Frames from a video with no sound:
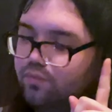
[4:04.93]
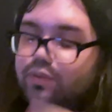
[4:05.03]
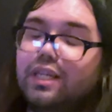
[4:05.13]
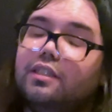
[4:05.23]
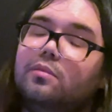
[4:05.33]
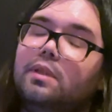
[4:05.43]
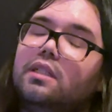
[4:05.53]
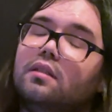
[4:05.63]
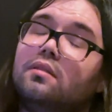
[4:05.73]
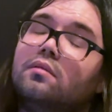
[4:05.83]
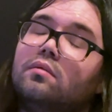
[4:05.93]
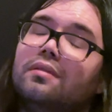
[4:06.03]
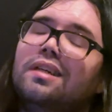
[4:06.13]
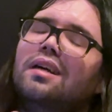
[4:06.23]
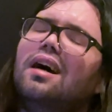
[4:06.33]
if you ask me,
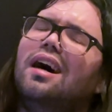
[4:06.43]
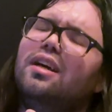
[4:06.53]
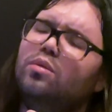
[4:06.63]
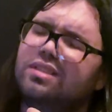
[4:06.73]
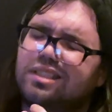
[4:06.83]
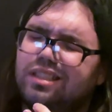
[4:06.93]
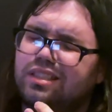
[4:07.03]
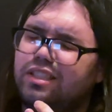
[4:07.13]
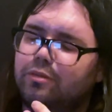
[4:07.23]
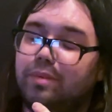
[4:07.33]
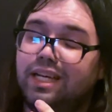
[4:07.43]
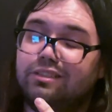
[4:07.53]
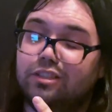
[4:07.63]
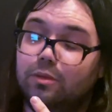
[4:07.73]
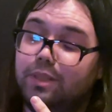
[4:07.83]
I always considered
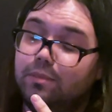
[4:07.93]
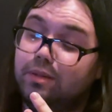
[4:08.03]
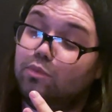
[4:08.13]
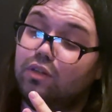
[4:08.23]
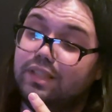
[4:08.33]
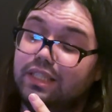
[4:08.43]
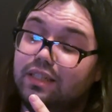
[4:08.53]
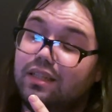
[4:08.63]
Patrick to be a bit more of an